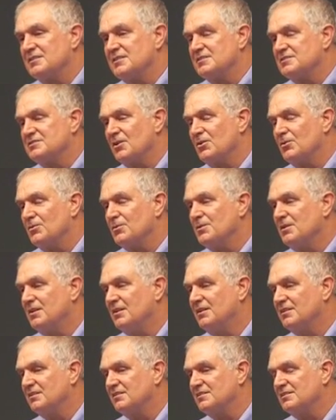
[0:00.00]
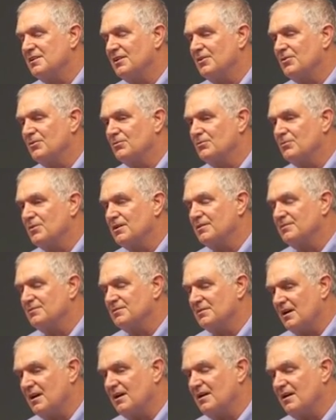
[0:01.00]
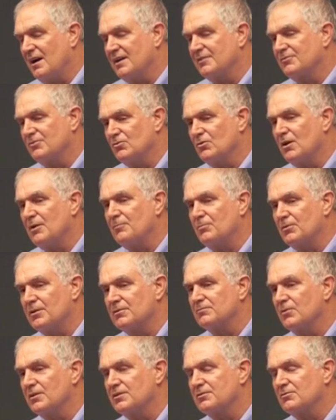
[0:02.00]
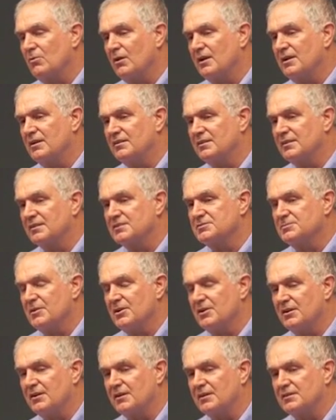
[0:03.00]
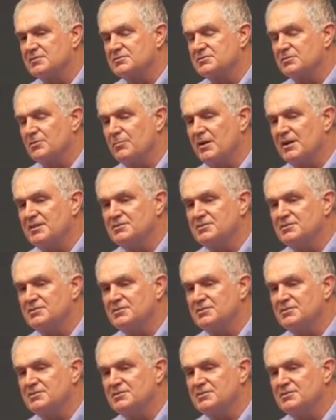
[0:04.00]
So, you know, I grew up with quite an experience. So